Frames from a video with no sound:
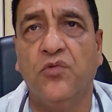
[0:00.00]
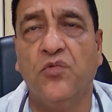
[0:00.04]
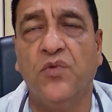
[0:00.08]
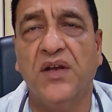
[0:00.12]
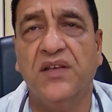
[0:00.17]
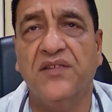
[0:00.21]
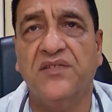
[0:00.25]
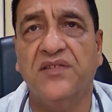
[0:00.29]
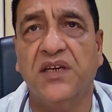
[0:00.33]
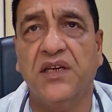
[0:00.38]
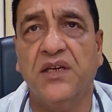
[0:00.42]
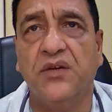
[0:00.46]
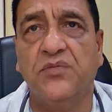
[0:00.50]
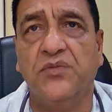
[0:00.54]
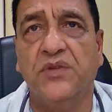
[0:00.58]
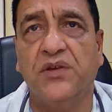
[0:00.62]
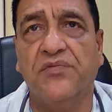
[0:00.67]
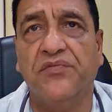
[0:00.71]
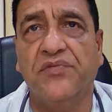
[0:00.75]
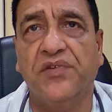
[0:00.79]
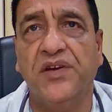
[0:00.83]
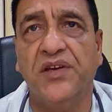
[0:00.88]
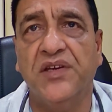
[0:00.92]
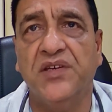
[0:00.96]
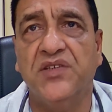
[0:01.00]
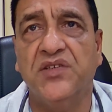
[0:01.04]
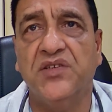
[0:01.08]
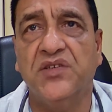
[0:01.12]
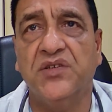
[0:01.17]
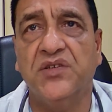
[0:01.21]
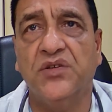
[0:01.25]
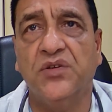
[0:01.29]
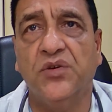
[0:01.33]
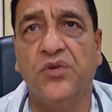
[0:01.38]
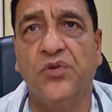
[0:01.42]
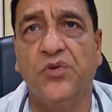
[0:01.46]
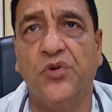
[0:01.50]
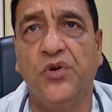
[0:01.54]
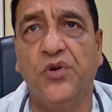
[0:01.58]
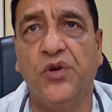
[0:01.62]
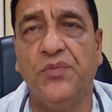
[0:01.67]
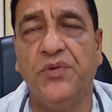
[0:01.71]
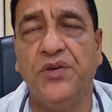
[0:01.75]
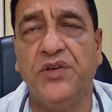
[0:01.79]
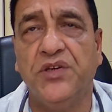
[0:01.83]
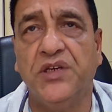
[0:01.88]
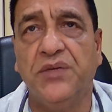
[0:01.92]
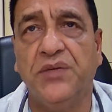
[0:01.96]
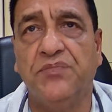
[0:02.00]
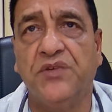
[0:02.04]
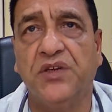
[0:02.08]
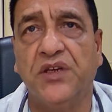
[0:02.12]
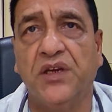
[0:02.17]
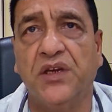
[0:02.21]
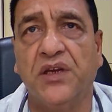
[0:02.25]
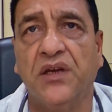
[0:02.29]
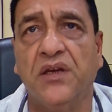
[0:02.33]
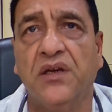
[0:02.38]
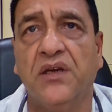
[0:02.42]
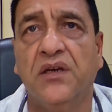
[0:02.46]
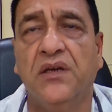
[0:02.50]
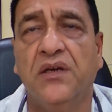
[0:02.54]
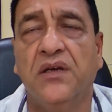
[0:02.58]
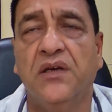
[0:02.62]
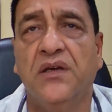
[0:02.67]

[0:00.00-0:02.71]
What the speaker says: One side of the face will be drifting.